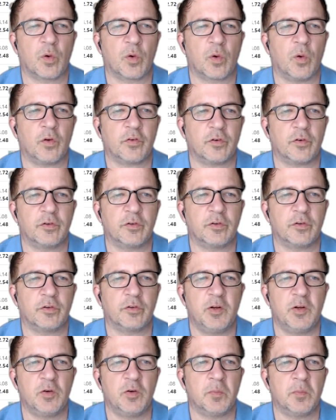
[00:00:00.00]
are also
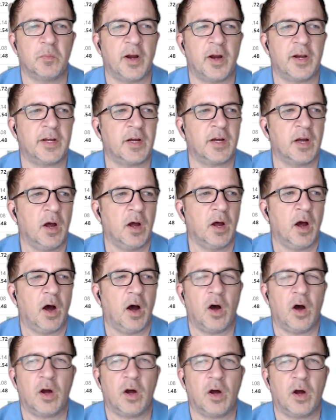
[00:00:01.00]
GPU mining
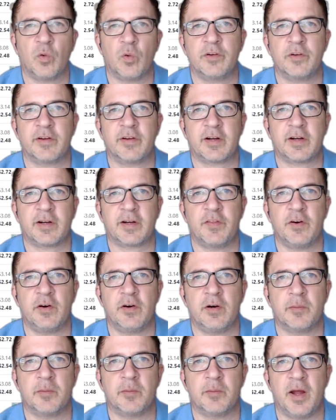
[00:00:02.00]
on coins like
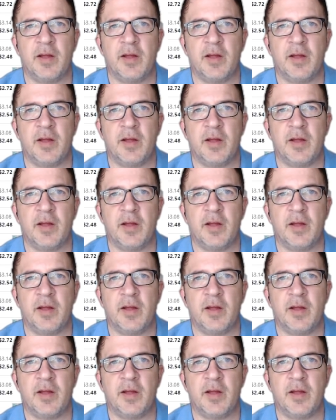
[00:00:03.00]
Ethereum.